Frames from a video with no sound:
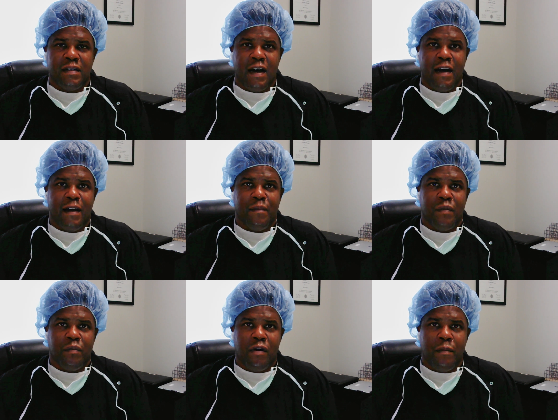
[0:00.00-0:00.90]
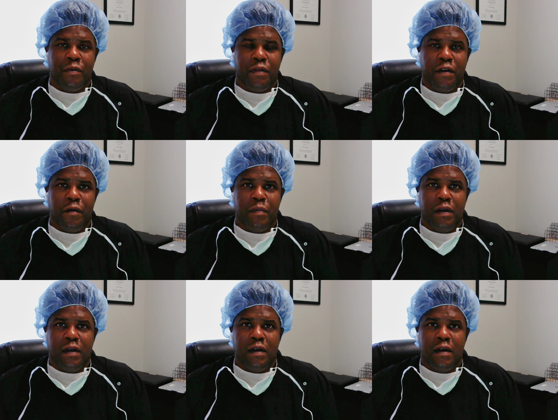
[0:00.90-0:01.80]
time, proper
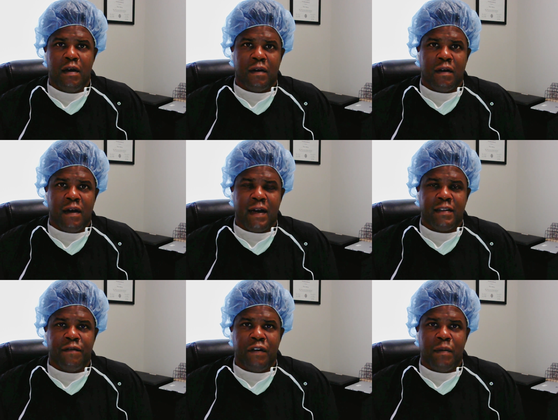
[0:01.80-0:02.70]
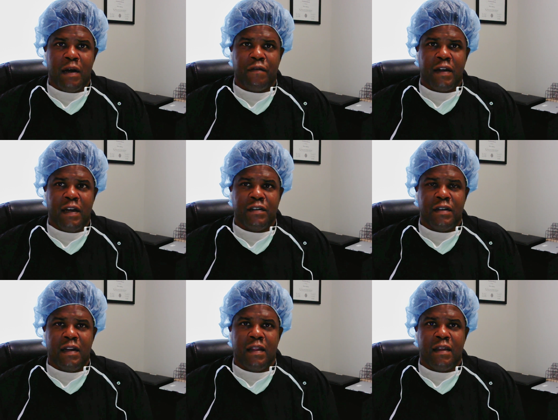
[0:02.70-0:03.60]
therapy, activity
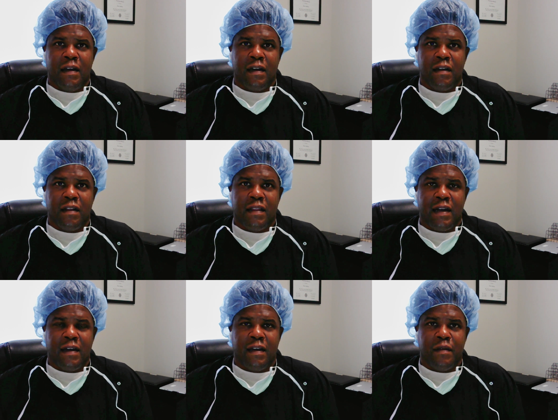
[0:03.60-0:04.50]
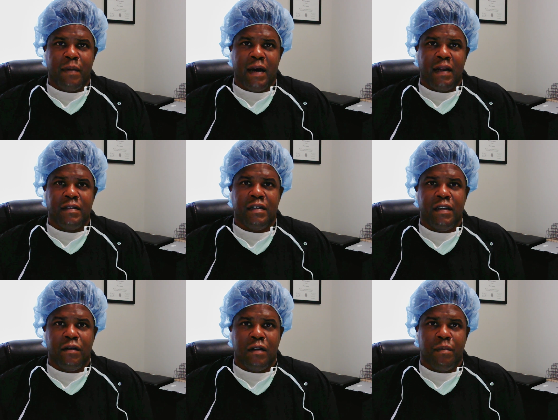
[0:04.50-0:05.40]
modification, anything that can get the body to
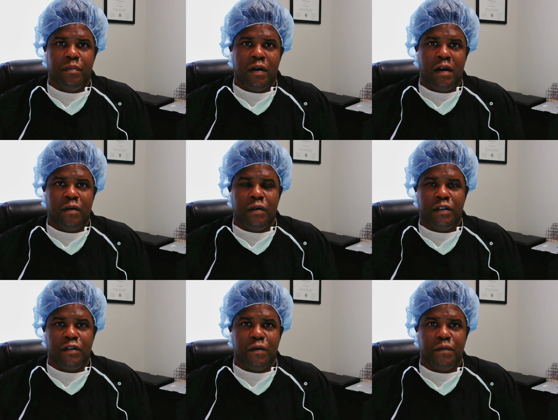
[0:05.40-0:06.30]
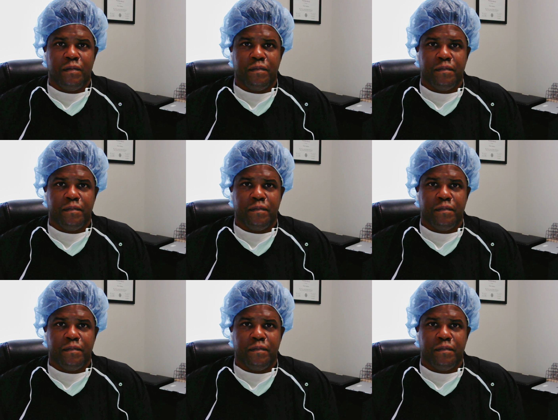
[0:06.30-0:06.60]
heal up on its own.